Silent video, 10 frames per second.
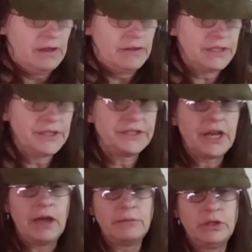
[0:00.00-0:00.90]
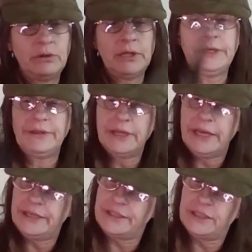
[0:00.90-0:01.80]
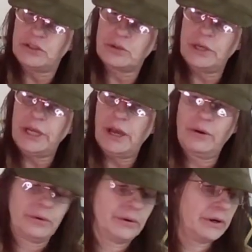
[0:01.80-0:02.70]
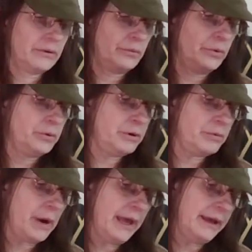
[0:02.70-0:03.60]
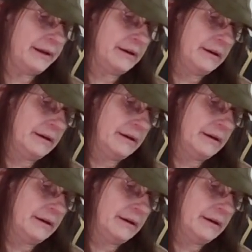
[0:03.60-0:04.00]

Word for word: This is Tom Dooley, the Kingston Trio, Ruby Red.